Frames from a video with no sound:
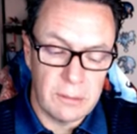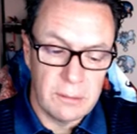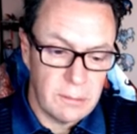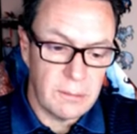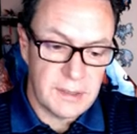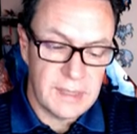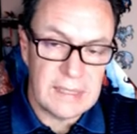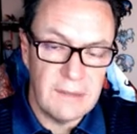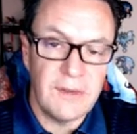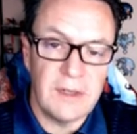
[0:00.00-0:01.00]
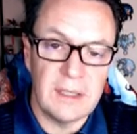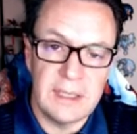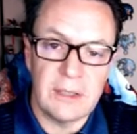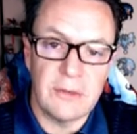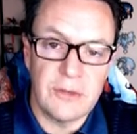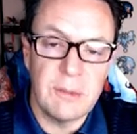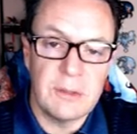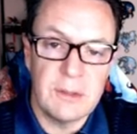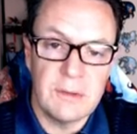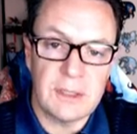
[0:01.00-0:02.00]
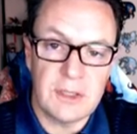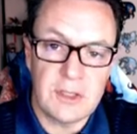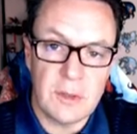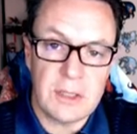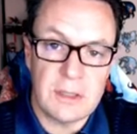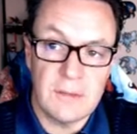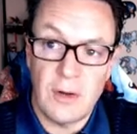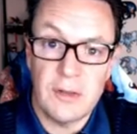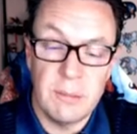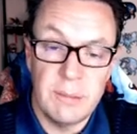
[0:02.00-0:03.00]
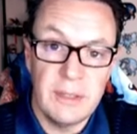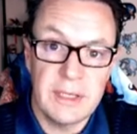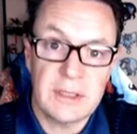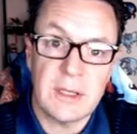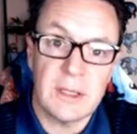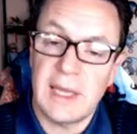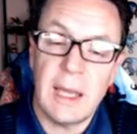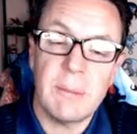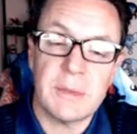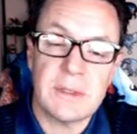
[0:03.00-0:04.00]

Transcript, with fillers: significantly contribute to the construction of all the buildings on the campus.